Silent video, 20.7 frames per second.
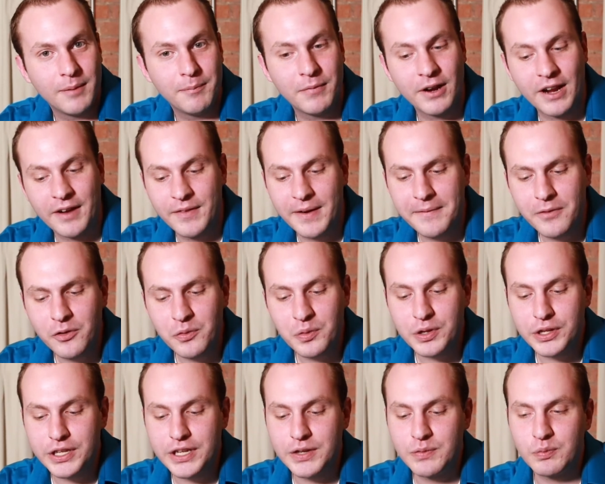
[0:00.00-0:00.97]
But I've never
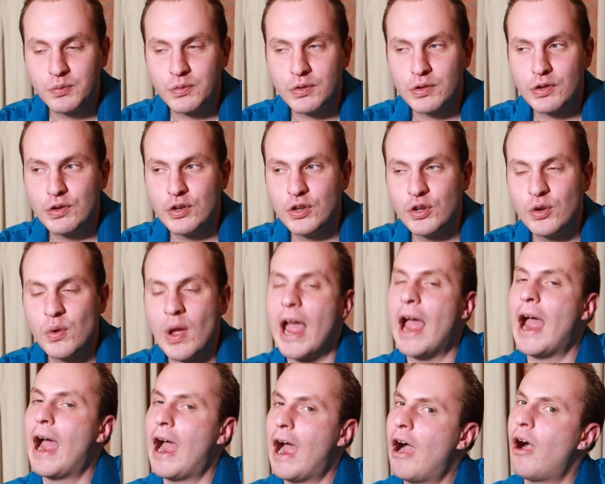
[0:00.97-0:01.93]
really knew
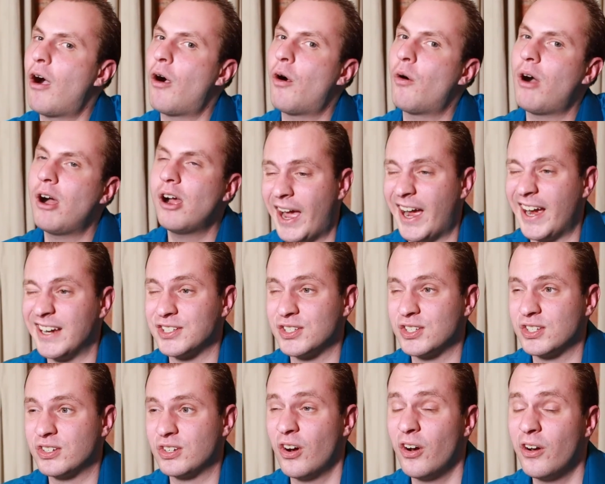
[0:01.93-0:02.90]
how. I
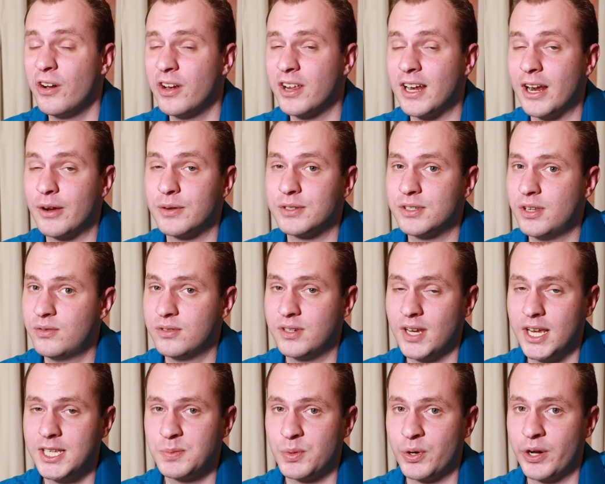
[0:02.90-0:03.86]
started, I was so
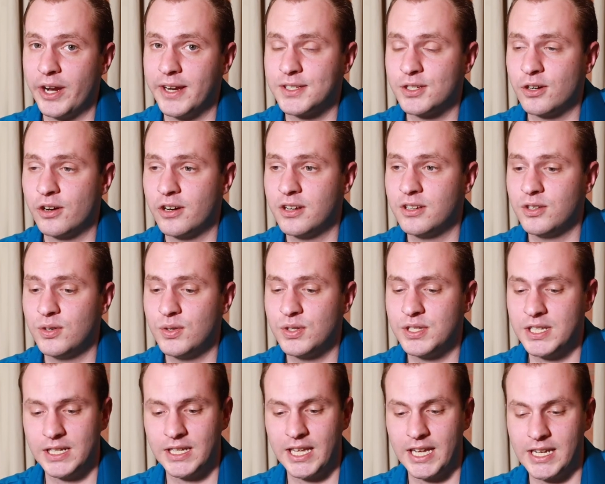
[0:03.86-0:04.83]
desperate, I started
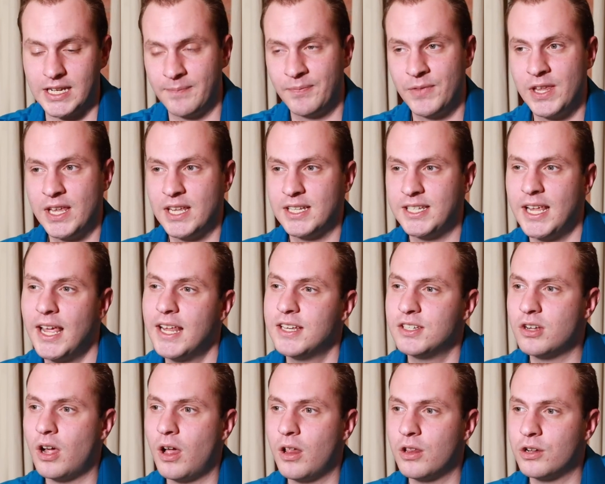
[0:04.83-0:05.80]
using like
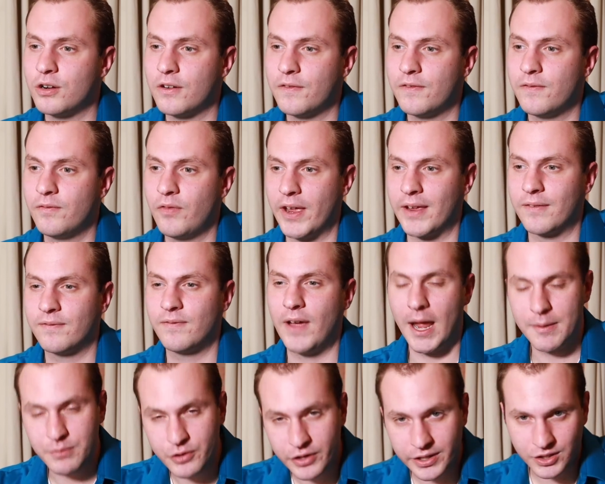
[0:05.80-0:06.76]
$10 like
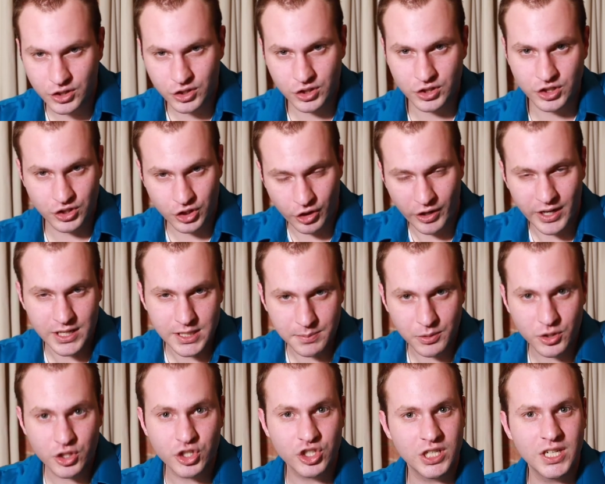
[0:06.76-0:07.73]
fabric
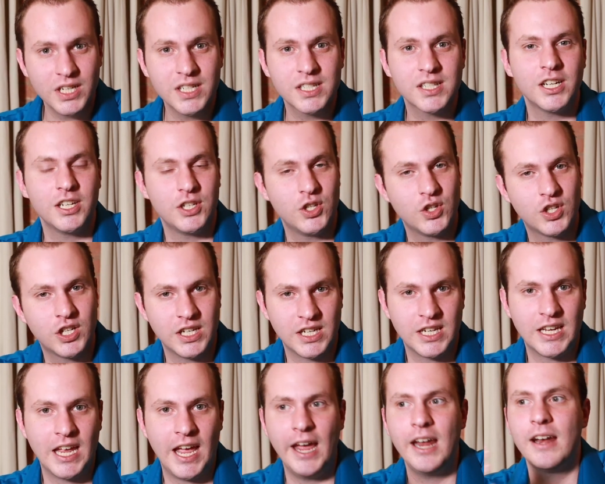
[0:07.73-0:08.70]
transfer sheets that you
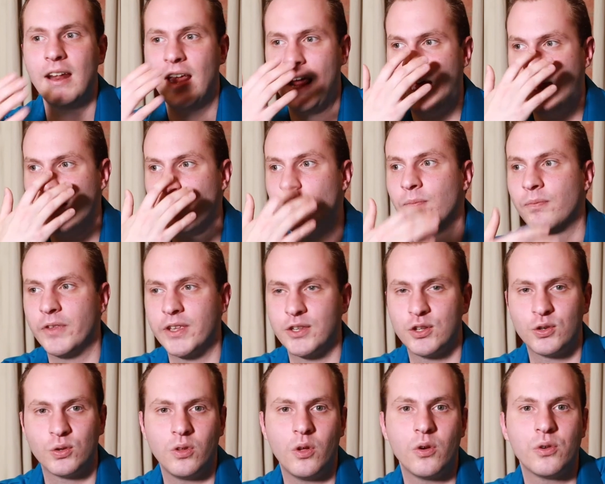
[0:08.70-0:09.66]
could get at
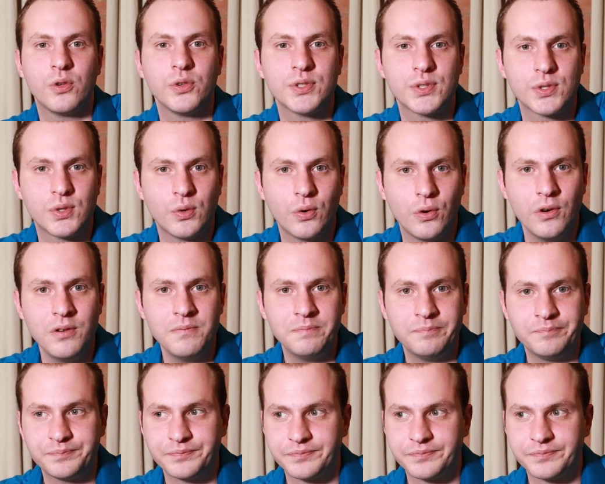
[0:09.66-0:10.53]
like your local store.